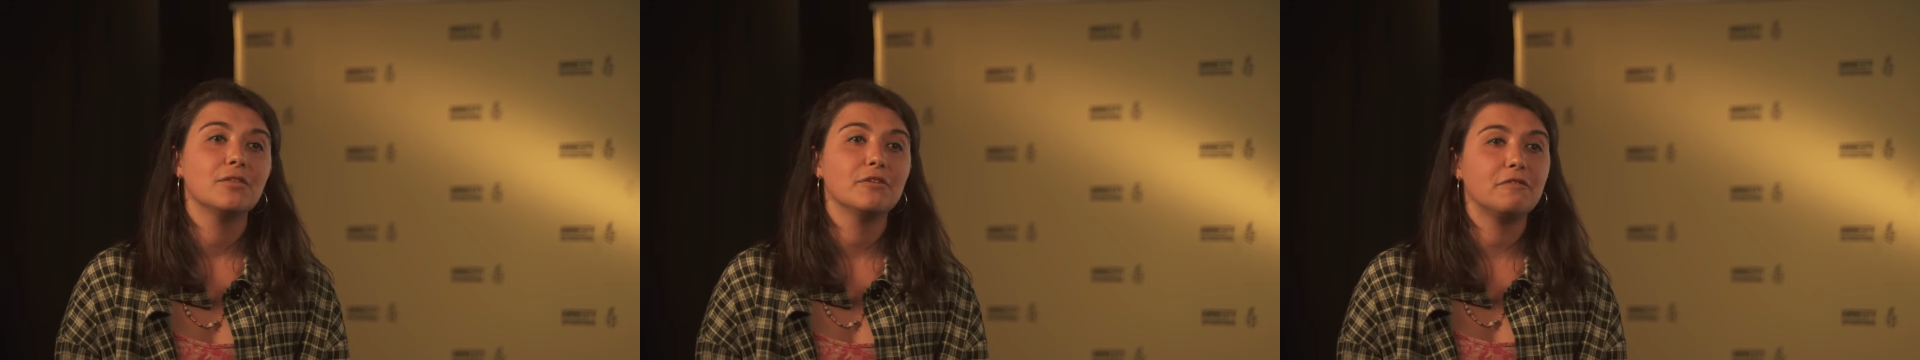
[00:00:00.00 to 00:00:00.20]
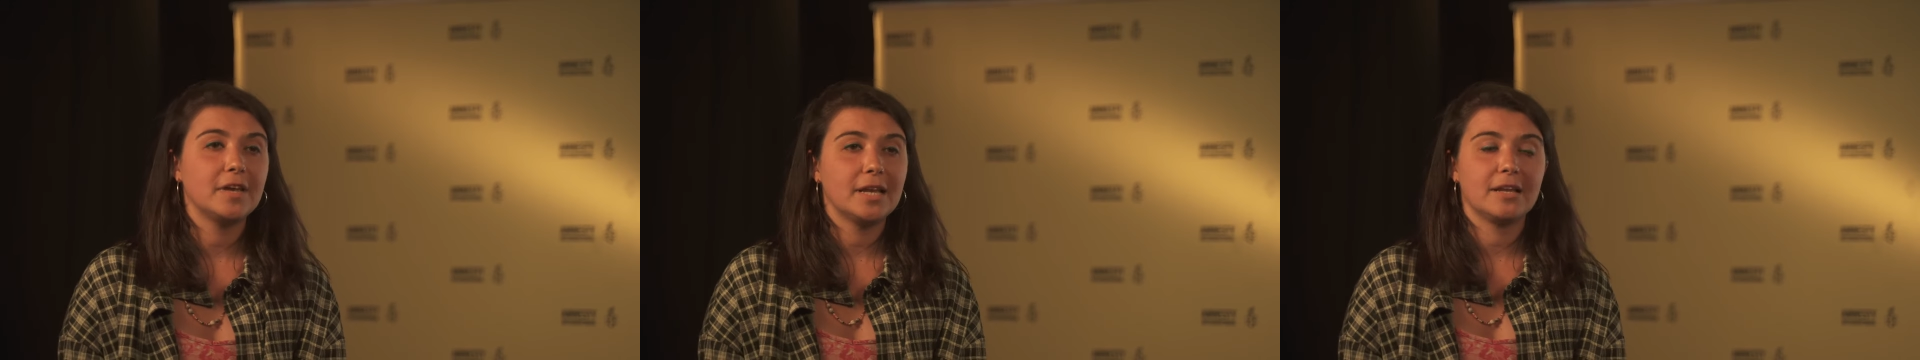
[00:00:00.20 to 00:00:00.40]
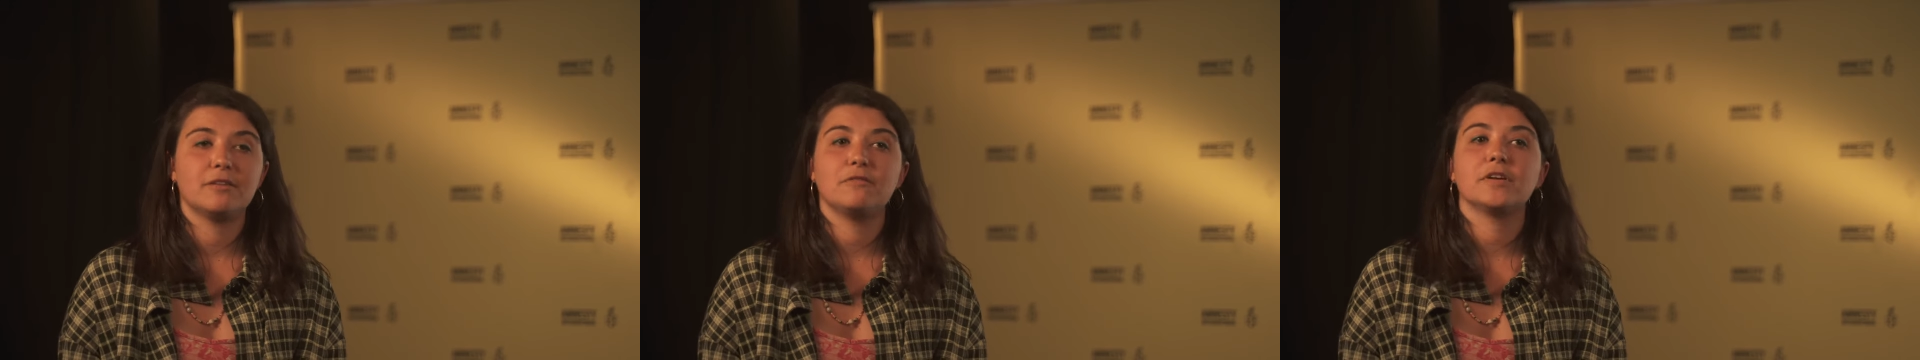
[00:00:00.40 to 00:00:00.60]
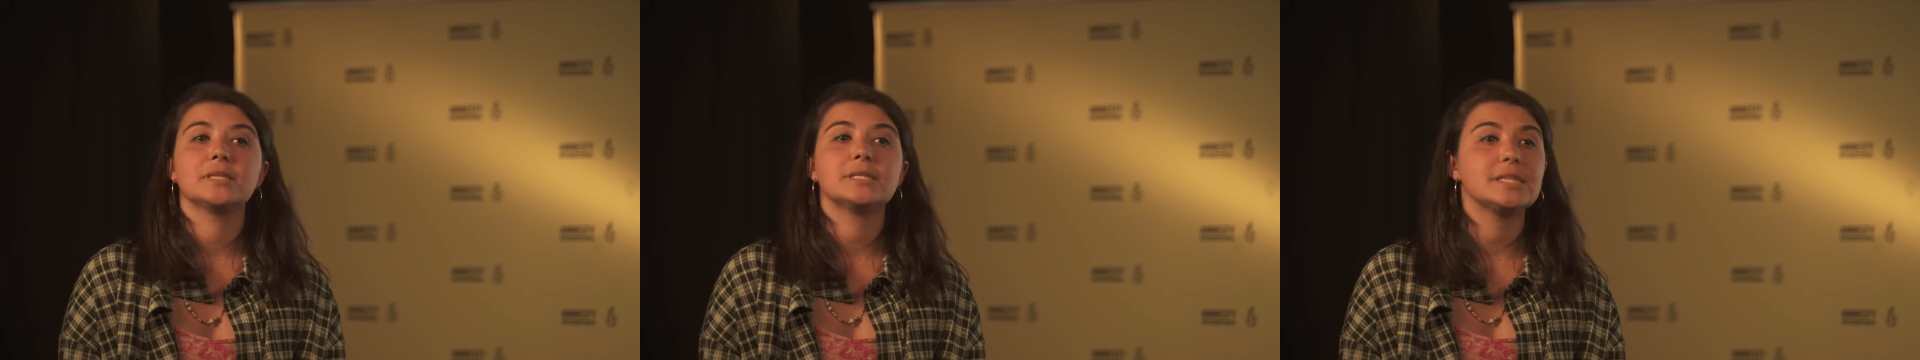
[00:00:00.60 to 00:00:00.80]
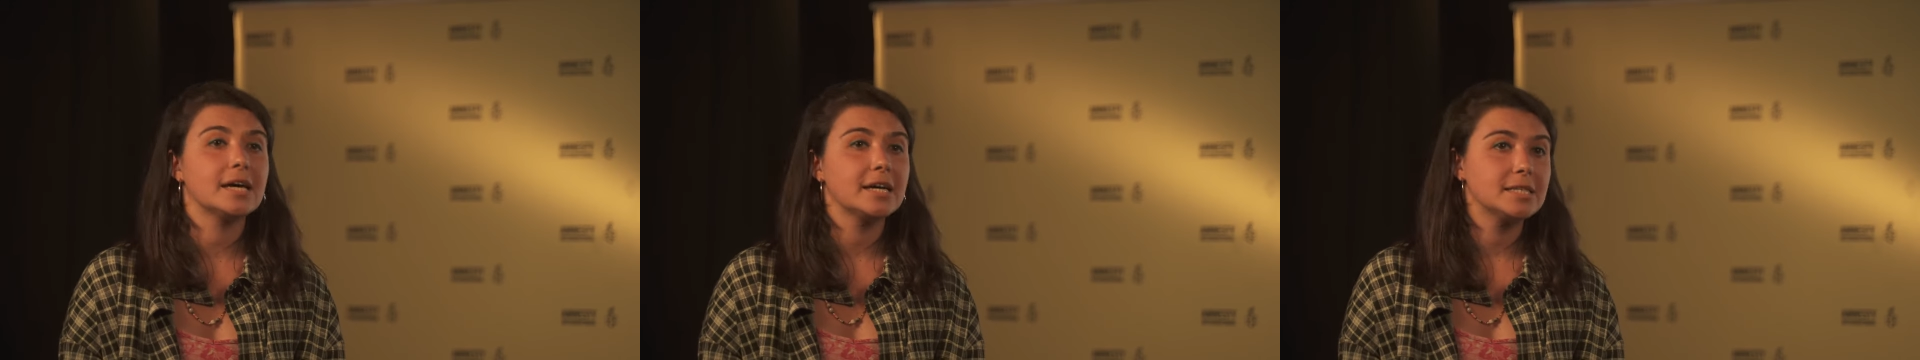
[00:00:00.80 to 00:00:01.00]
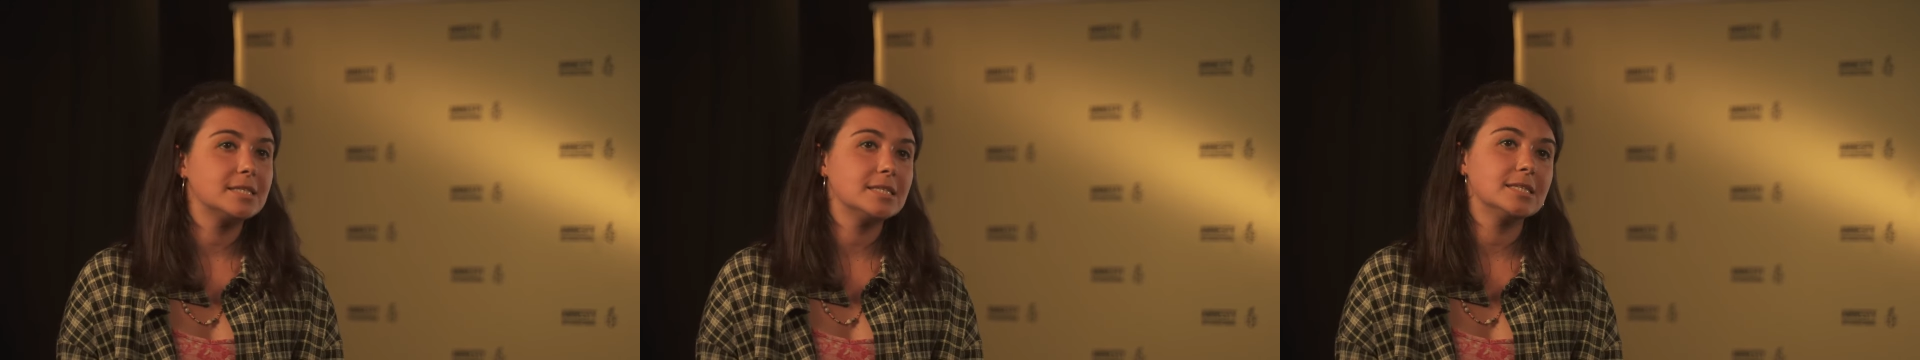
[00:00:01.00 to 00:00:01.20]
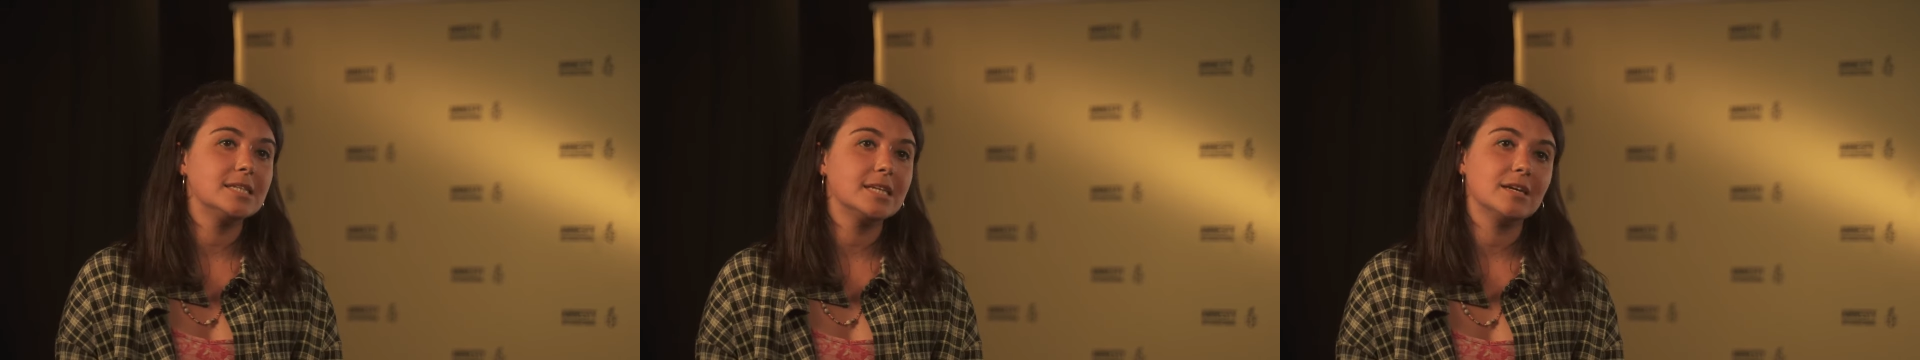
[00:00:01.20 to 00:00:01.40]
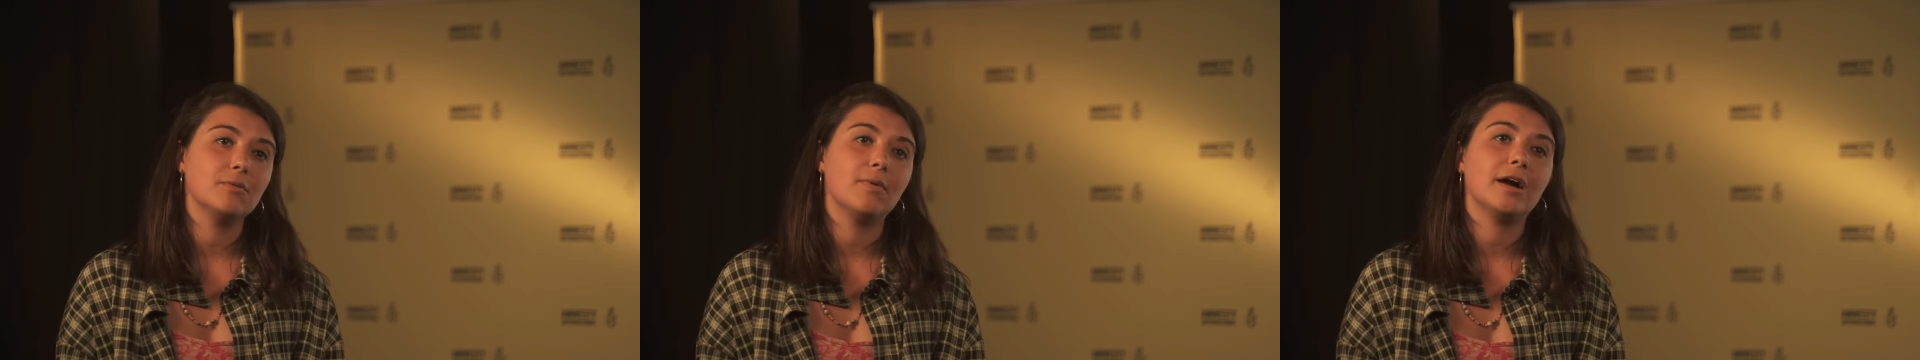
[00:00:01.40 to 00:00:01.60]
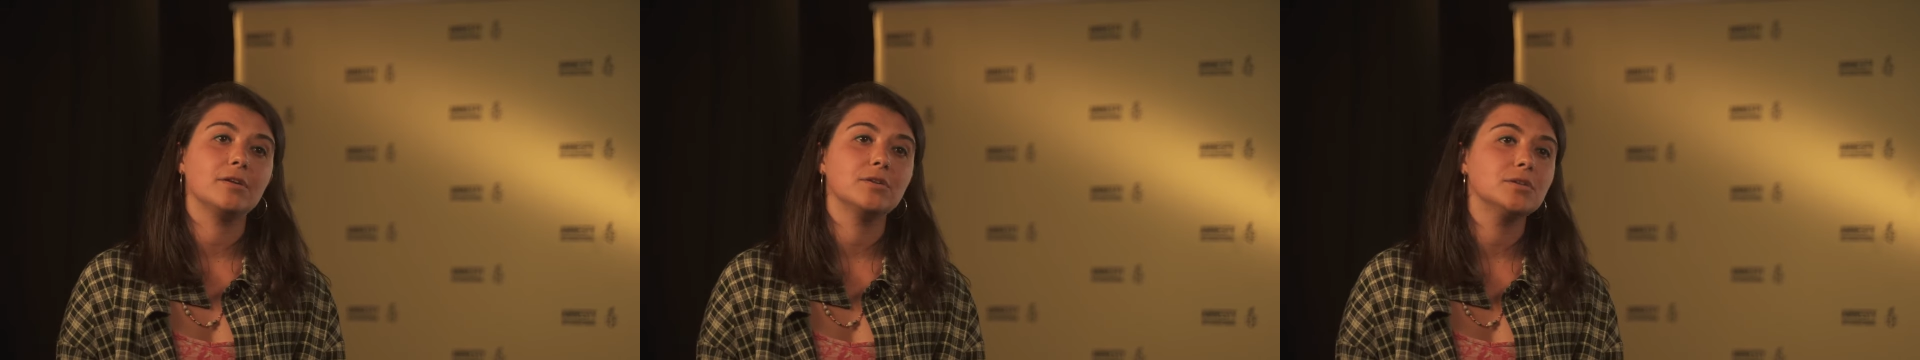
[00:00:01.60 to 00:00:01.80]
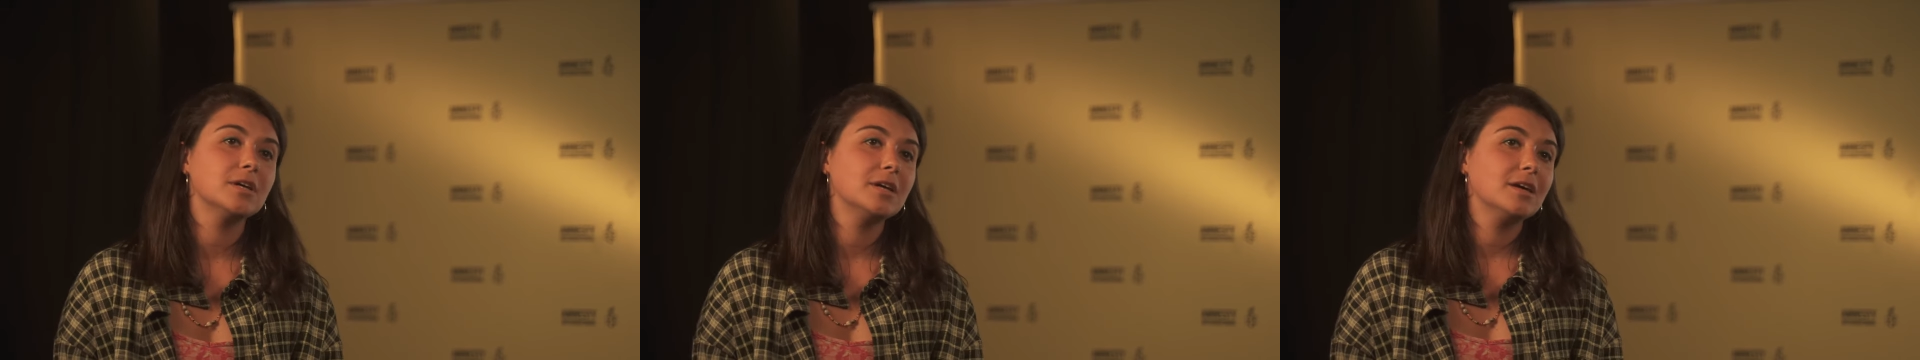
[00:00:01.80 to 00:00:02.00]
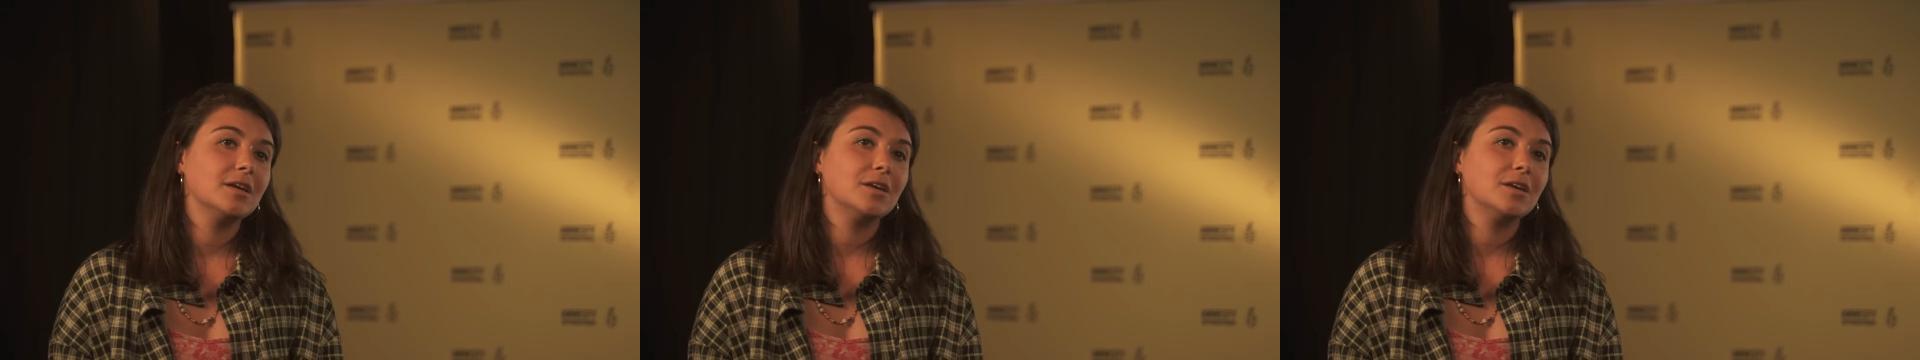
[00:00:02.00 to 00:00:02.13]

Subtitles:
the feeling of uncertainty around,